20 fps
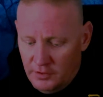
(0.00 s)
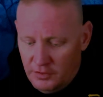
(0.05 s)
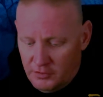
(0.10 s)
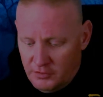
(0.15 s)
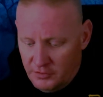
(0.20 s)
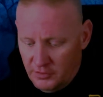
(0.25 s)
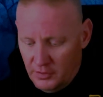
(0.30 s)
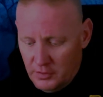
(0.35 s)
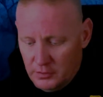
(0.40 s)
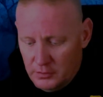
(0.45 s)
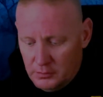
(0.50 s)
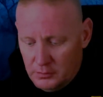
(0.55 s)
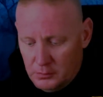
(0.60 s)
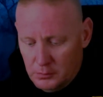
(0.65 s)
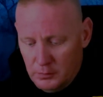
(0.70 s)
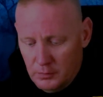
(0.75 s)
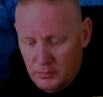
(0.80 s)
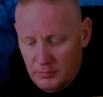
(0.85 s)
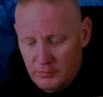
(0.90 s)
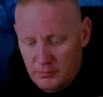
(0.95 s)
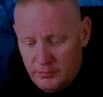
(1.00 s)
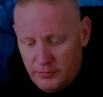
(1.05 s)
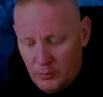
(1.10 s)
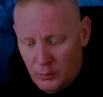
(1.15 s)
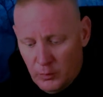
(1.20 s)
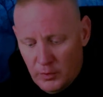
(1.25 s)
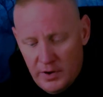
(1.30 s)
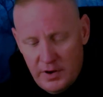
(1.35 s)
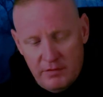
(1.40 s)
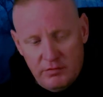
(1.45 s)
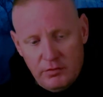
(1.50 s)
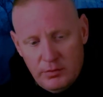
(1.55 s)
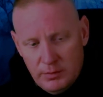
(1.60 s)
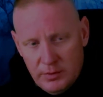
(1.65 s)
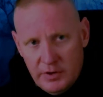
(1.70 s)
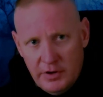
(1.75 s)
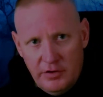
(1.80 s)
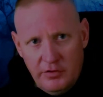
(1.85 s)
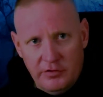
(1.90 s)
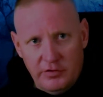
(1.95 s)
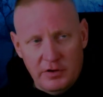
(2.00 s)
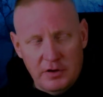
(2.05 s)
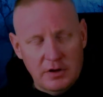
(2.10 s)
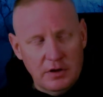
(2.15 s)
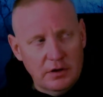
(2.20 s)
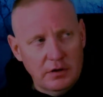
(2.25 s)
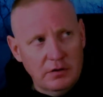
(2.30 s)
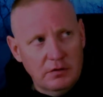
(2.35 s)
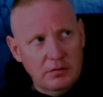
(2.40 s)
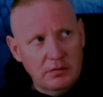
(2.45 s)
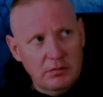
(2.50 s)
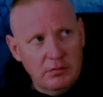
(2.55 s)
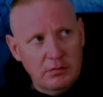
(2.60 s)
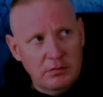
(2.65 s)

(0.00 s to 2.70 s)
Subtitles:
So for whatever reason,